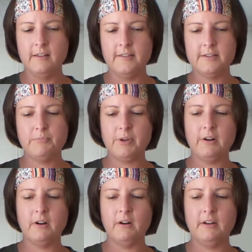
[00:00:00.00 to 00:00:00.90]
This
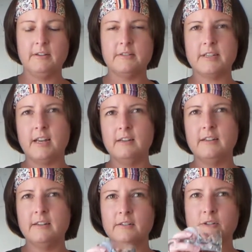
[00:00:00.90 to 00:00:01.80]
beer is
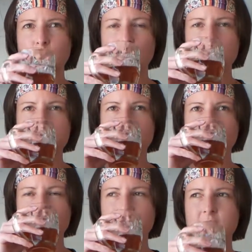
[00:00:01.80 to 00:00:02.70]
tending towards
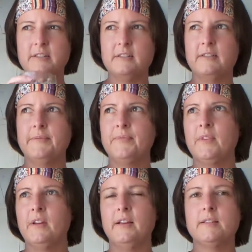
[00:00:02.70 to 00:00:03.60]
that, but it's
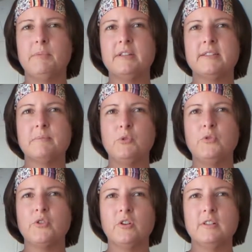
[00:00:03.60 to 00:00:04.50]
a bit
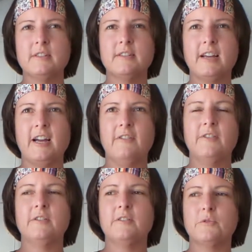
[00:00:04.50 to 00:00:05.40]
smoother. It doesn't have
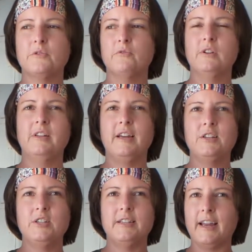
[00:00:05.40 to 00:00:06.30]
a sort of really
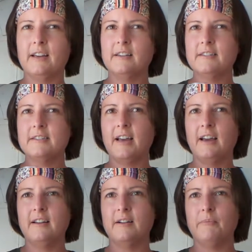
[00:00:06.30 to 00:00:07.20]
edgy dankness
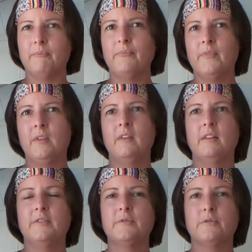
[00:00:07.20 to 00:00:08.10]
that
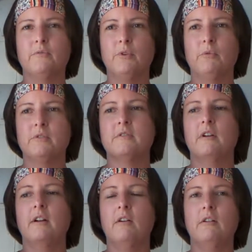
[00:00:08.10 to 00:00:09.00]
sort of what we're
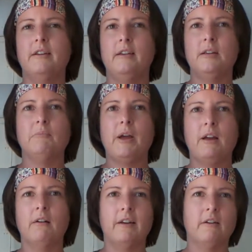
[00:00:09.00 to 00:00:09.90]
starting to call an Indian
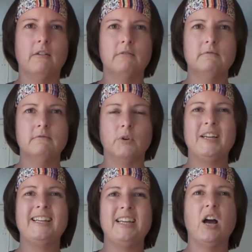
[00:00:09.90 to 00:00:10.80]
Pale Ale, or
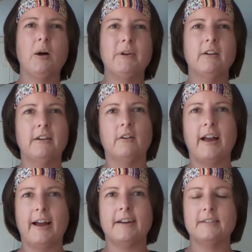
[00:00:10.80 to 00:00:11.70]
India Pale Ale,
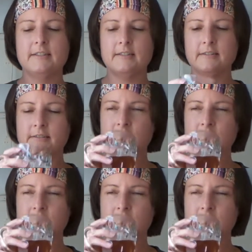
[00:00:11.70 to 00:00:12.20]
has.